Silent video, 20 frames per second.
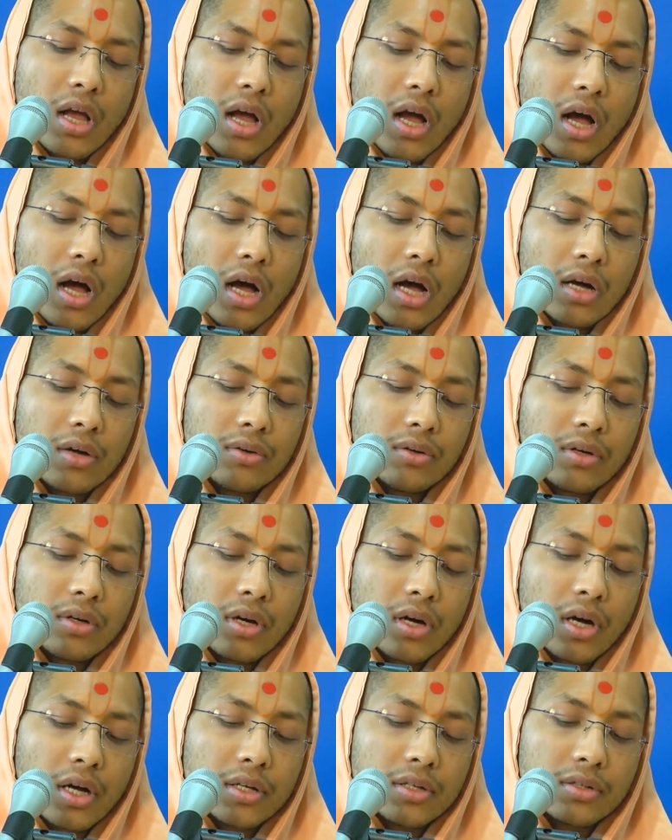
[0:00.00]
I,
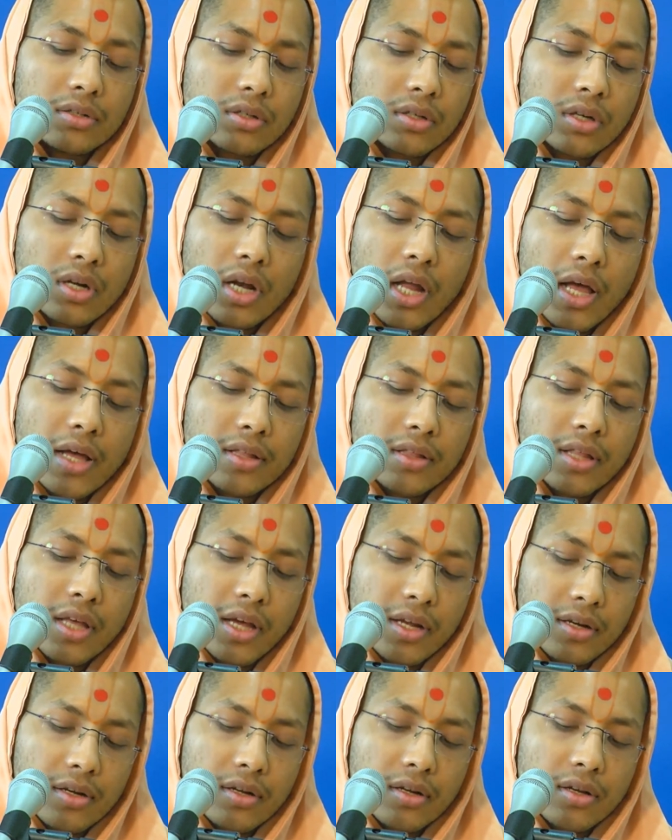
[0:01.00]
I do not like
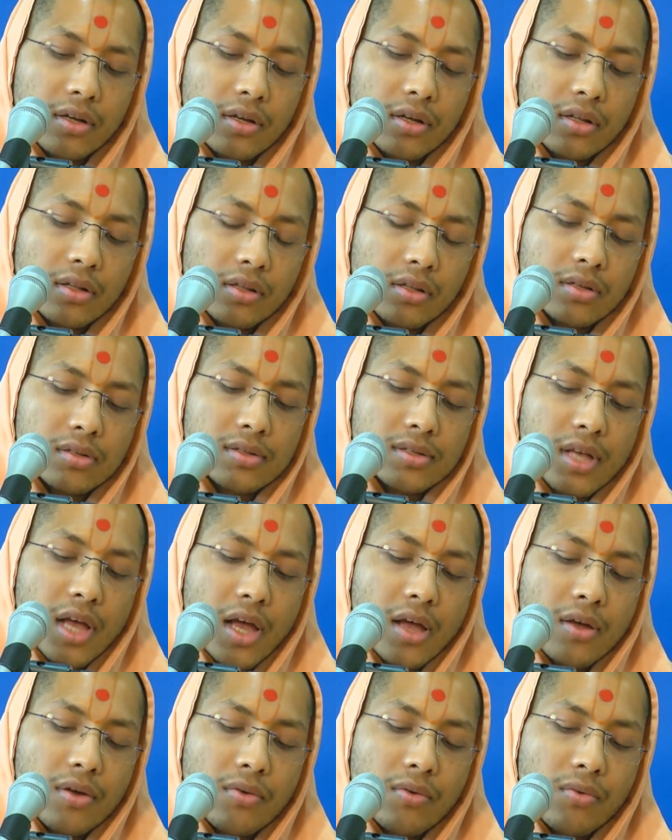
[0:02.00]
that. Thus,
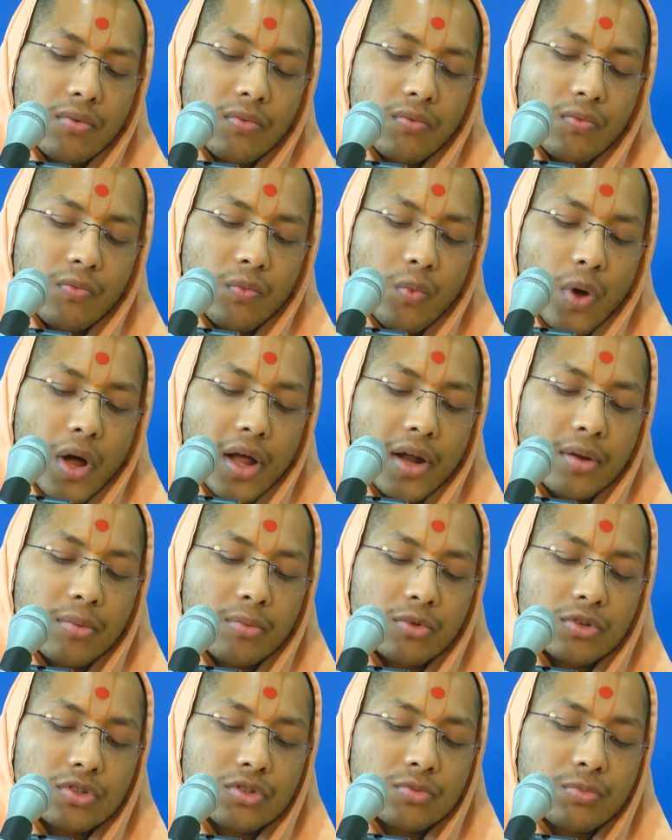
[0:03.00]
I very
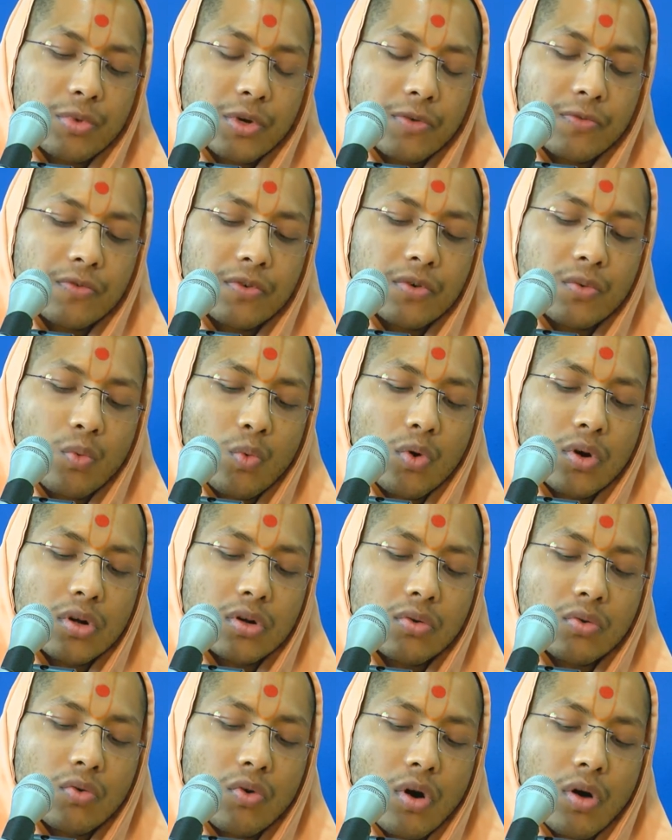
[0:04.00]
much prefer
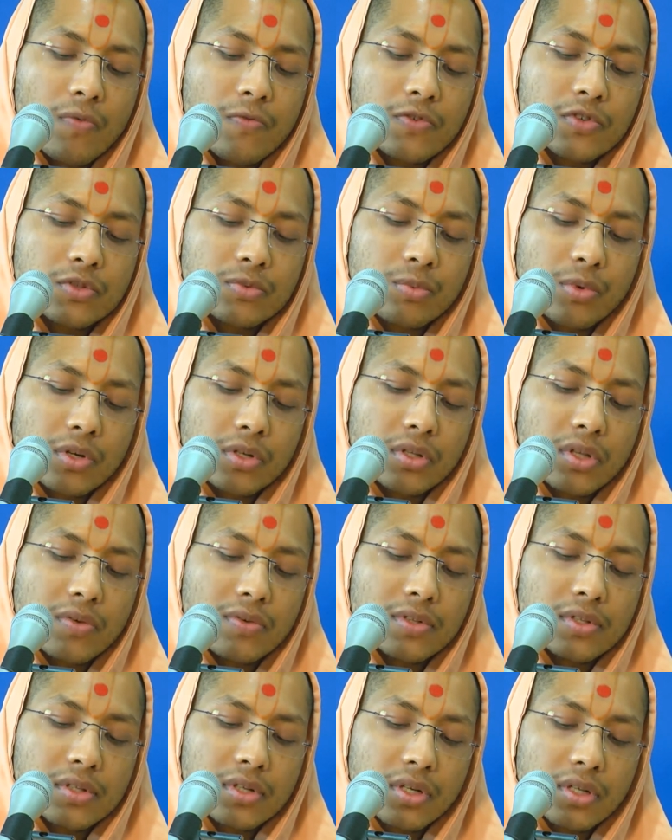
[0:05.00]
one who offers bhakti
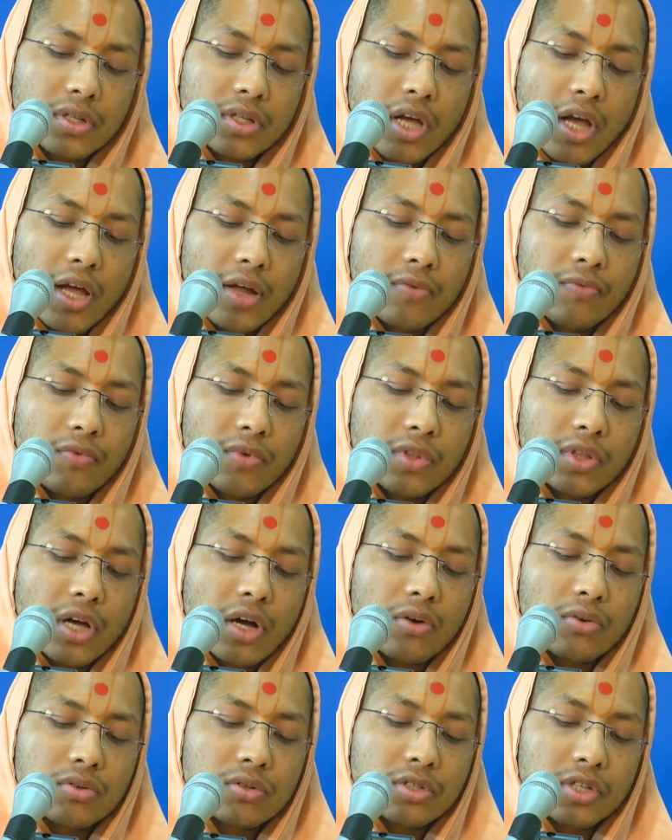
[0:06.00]
with Shraddha and
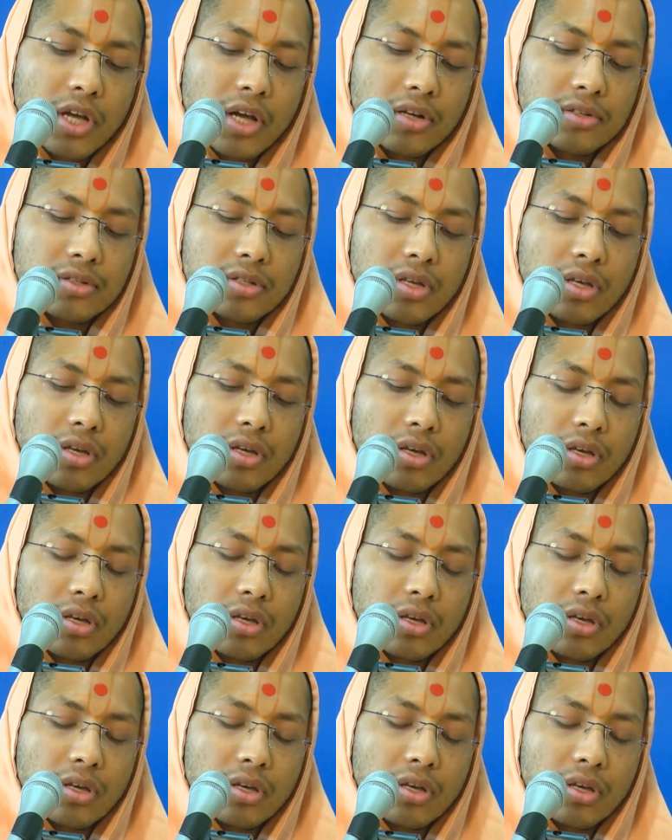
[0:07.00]
without jealousy.